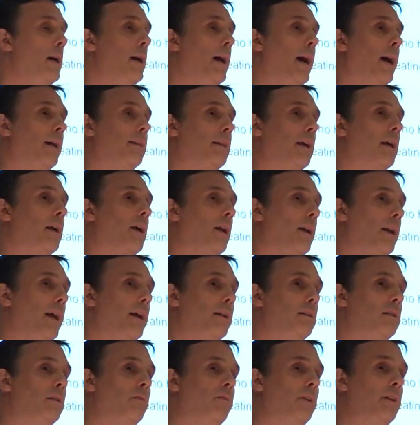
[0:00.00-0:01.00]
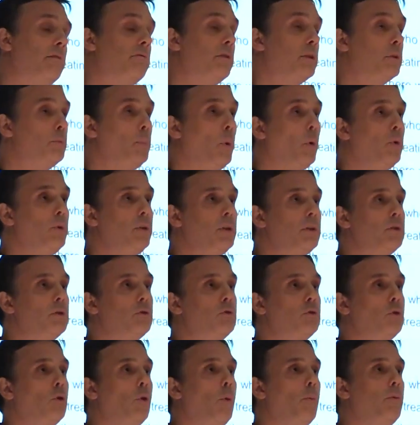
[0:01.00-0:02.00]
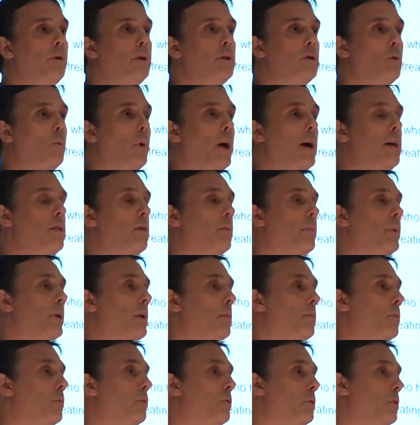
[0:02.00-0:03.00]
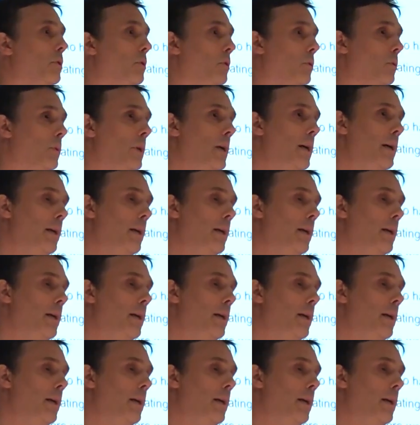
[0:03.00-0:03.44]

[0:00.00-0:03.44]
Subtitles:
and they collectively responded to trauma in the way that people do.